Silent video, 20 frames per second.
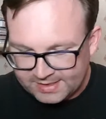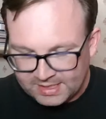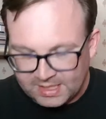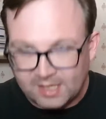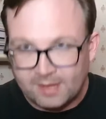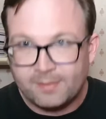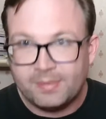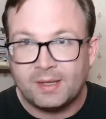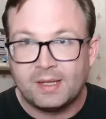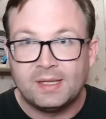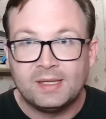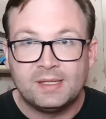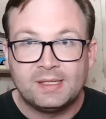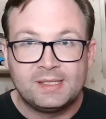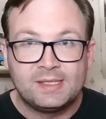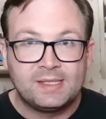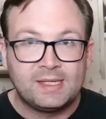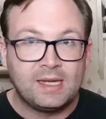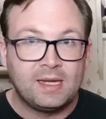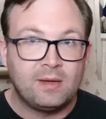up and
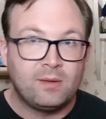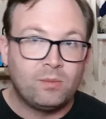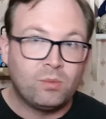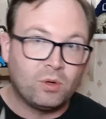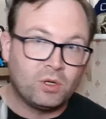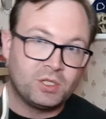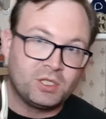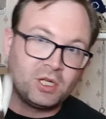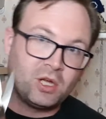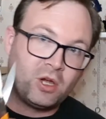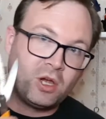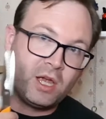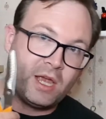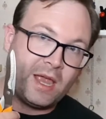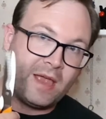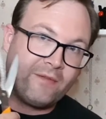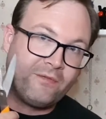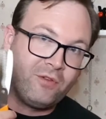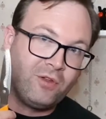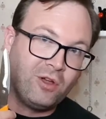see what I
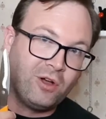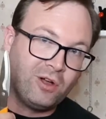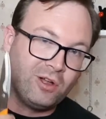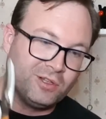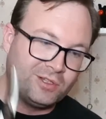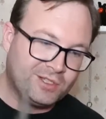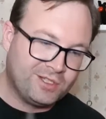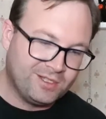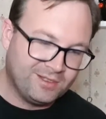have got.